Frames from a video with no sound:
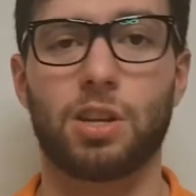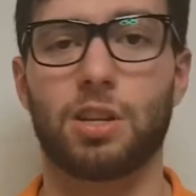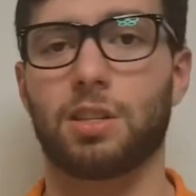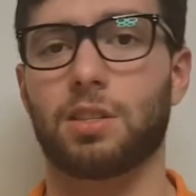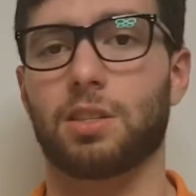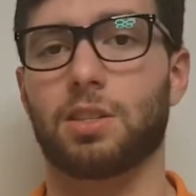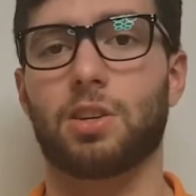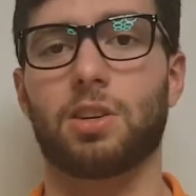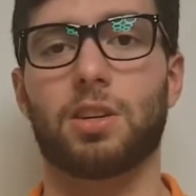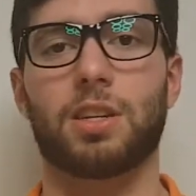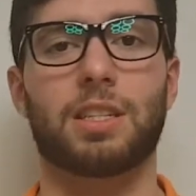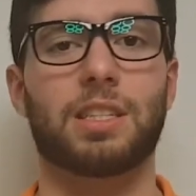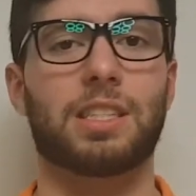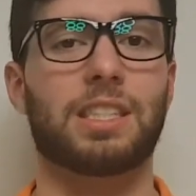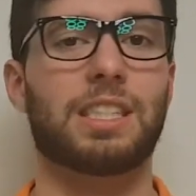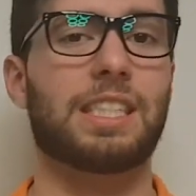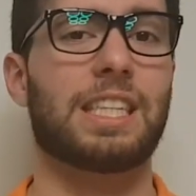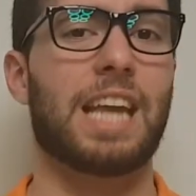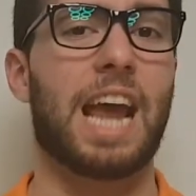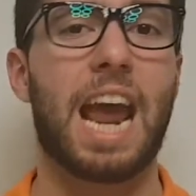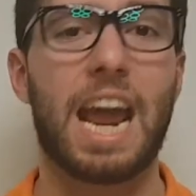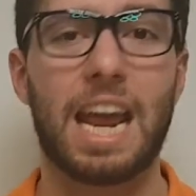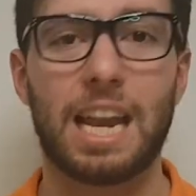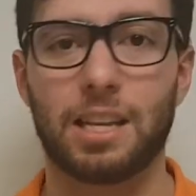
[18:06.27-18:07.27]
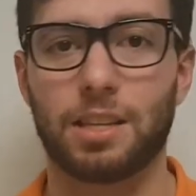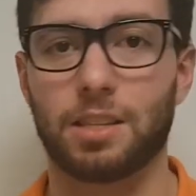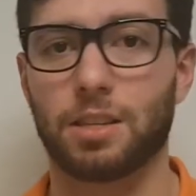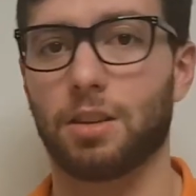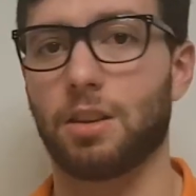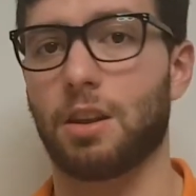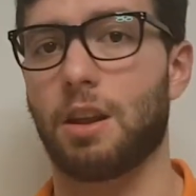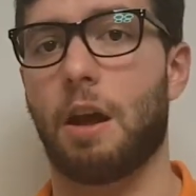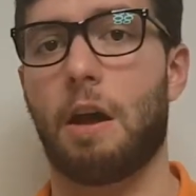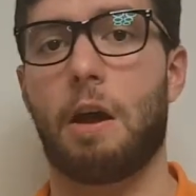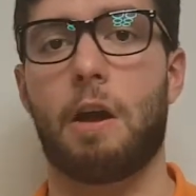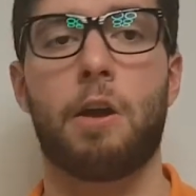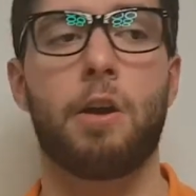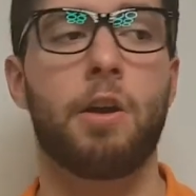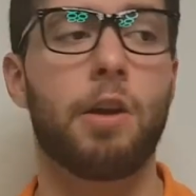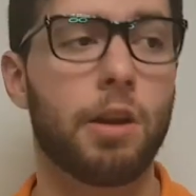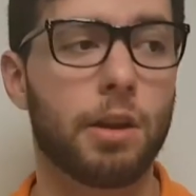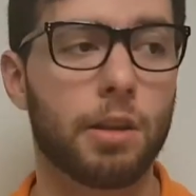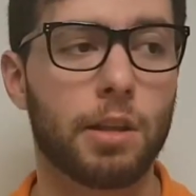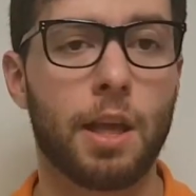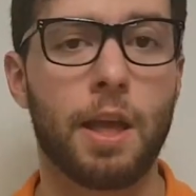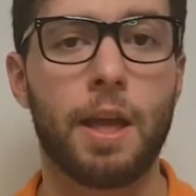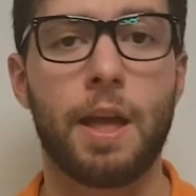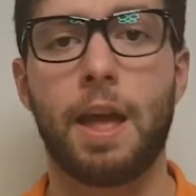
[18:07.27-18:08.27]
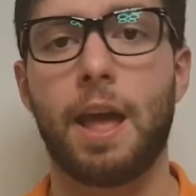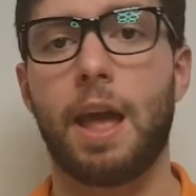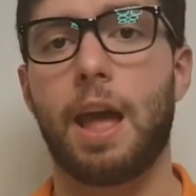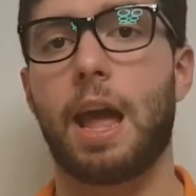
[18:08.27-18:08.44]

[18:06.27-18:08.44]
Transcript: it's gonna stain, it's gonna hurt.